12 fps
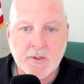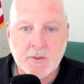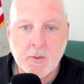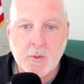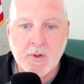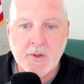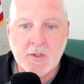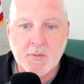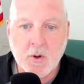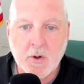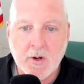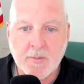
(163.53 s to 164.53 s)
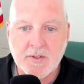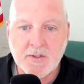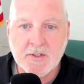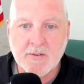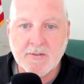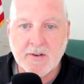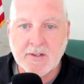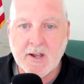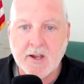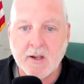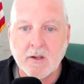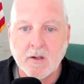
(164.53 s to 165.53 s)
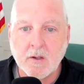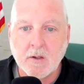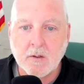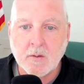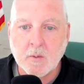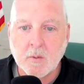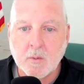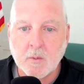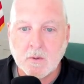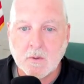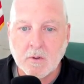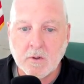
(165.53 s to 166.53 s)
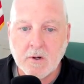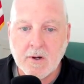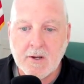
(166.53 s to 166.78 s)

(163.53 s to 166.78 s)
Well, what are these programs and stuff like that? All right.